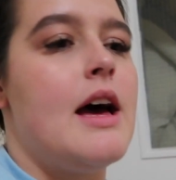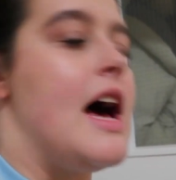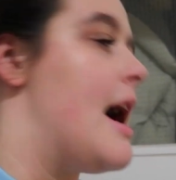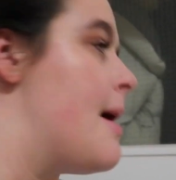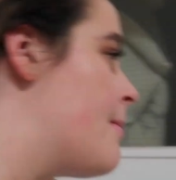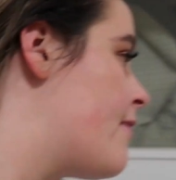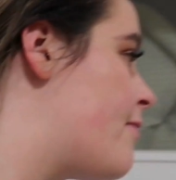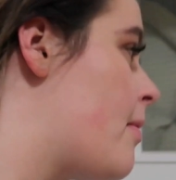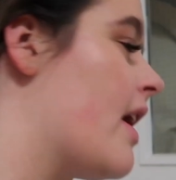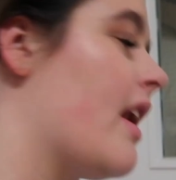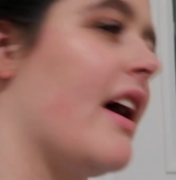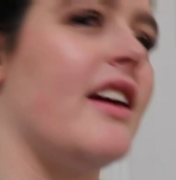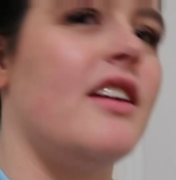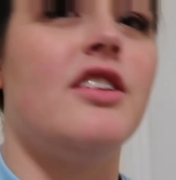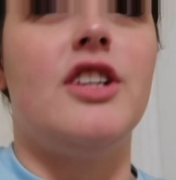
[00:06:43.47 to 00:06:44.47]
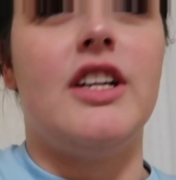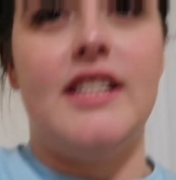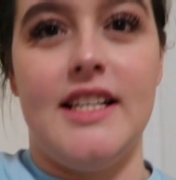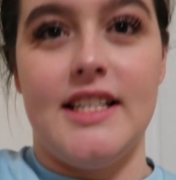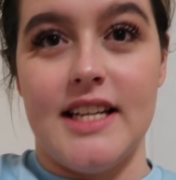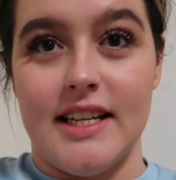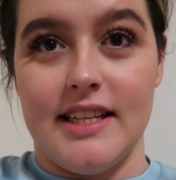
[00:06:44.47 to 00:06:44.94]
um, of my like
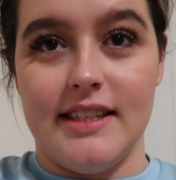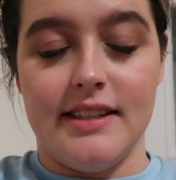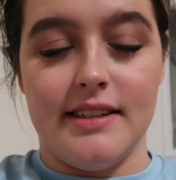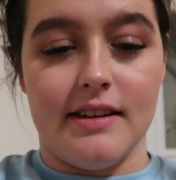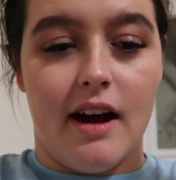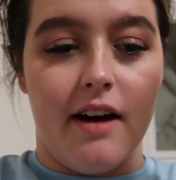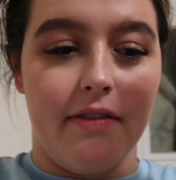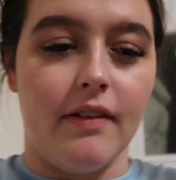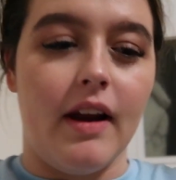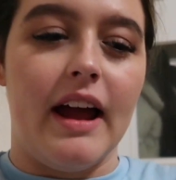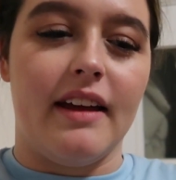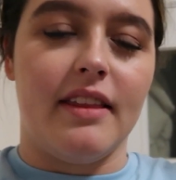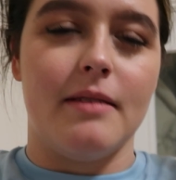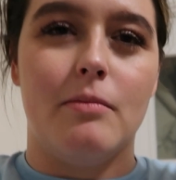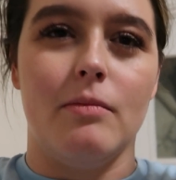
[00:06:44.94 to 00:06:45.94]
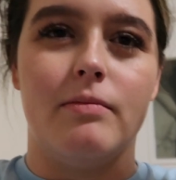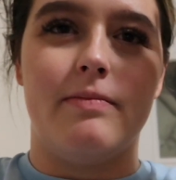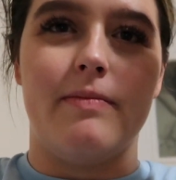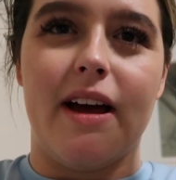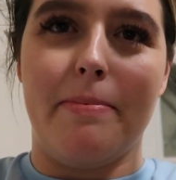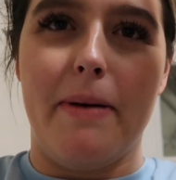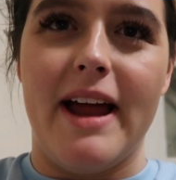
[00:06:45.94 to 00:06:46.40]
shitty diss stuff, like the
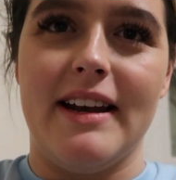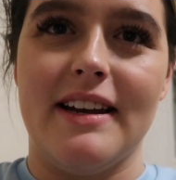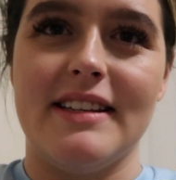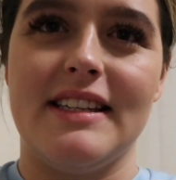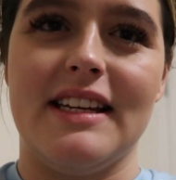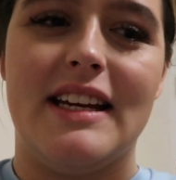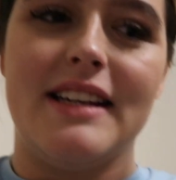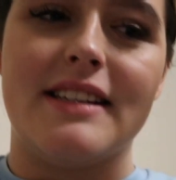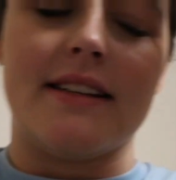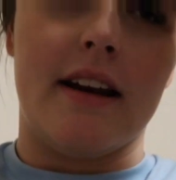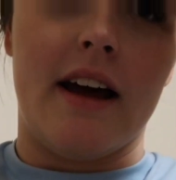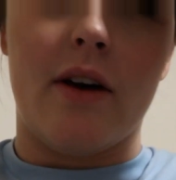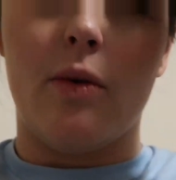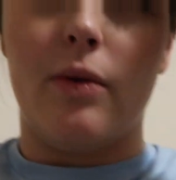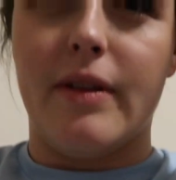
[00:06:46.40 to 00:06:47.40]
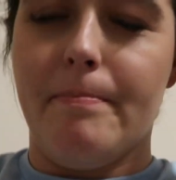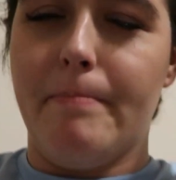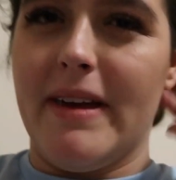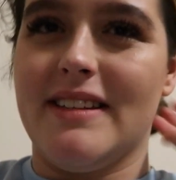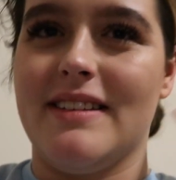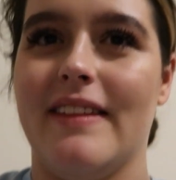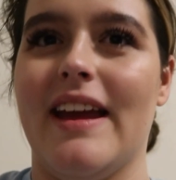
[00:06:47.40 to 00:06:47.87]
appendices and like all the
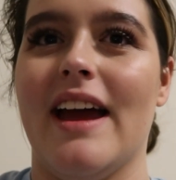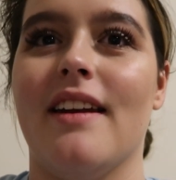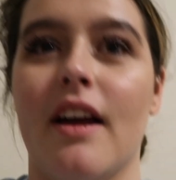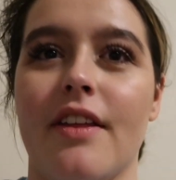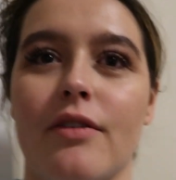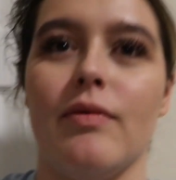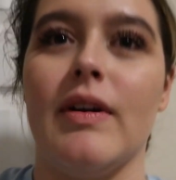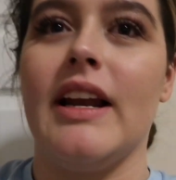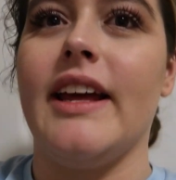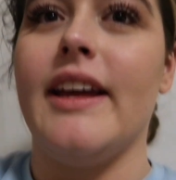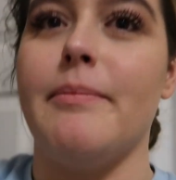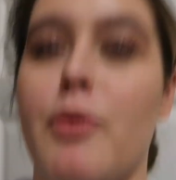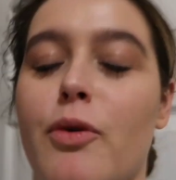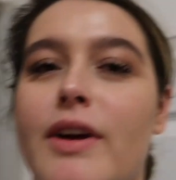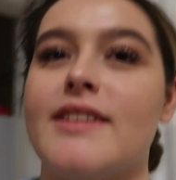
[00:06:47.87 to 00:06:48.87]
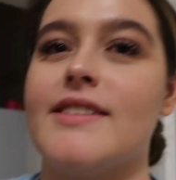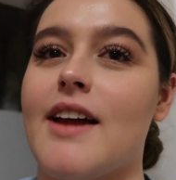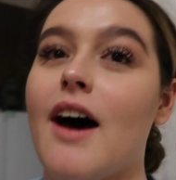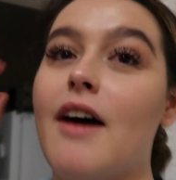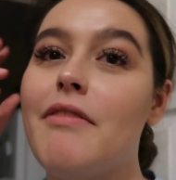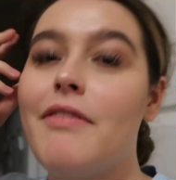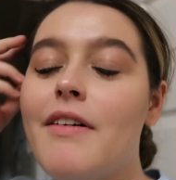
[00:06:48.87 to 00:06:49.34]
bits at the end, like the really boring
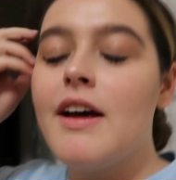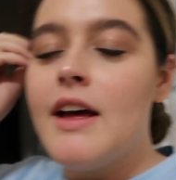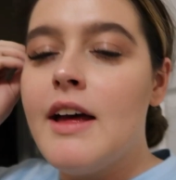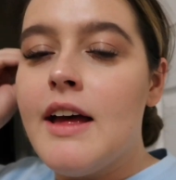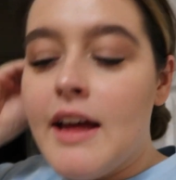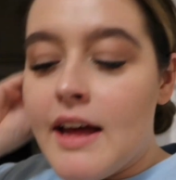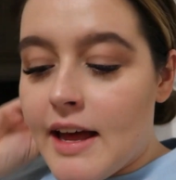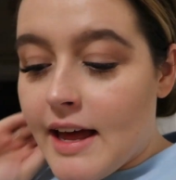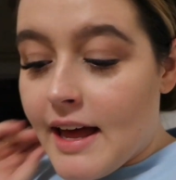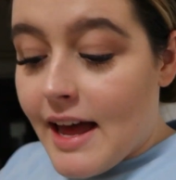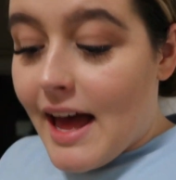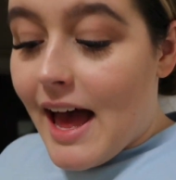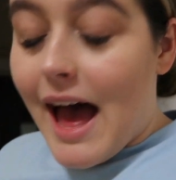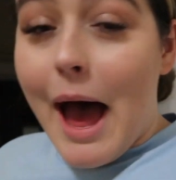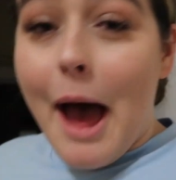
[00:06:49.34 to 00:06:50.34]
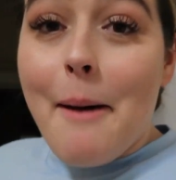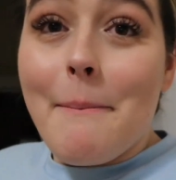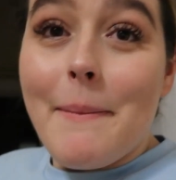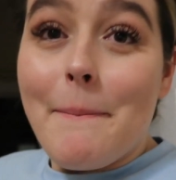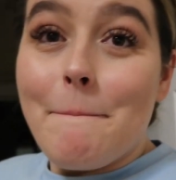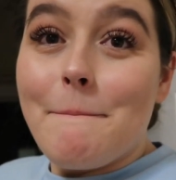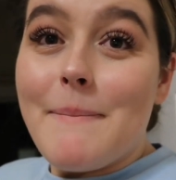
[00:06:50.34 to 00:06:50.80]
stuff.
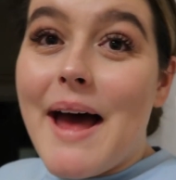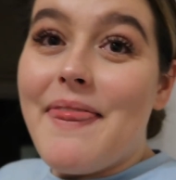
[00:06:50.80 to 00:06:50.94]
Um,